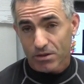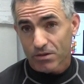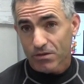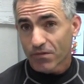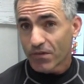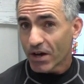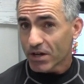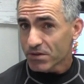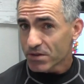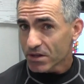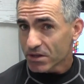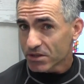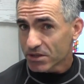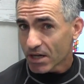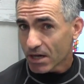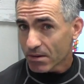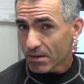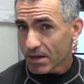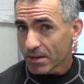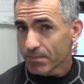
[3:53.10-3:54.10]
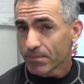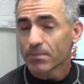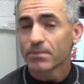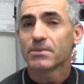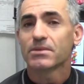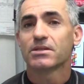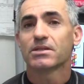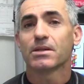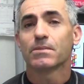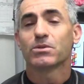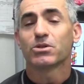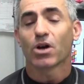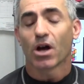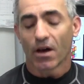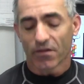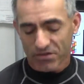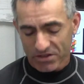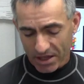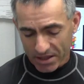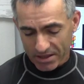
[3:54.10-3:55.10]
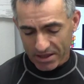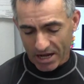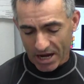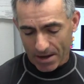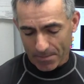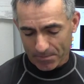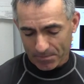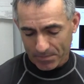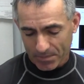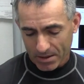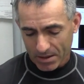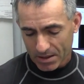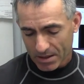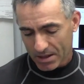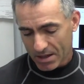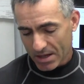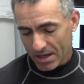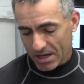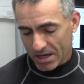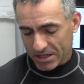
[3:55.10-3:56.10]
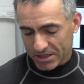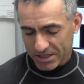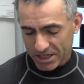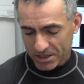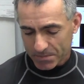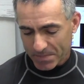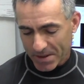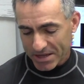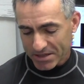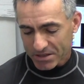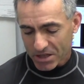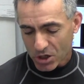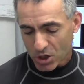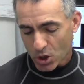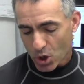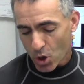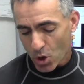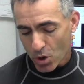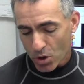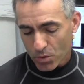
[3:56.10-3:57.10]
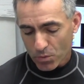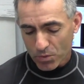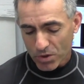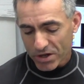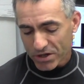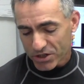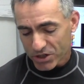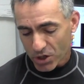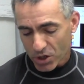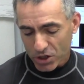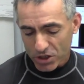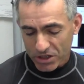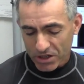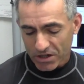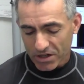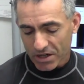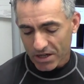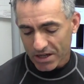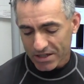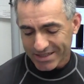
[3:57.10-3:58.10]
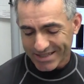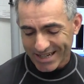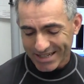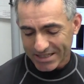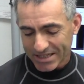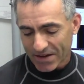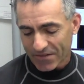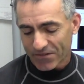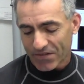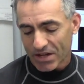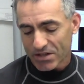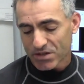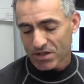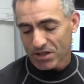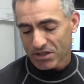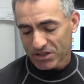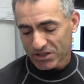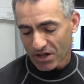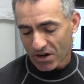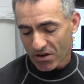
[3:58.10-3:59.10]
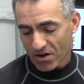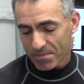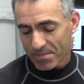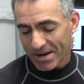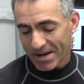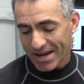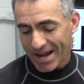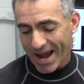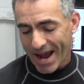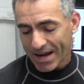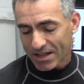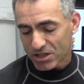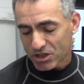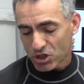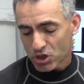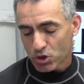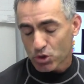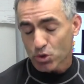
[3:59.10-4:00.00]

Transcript: Phosphatidylserine seems to offset that. It says basically current research in assessing phosphatidylserine may act as a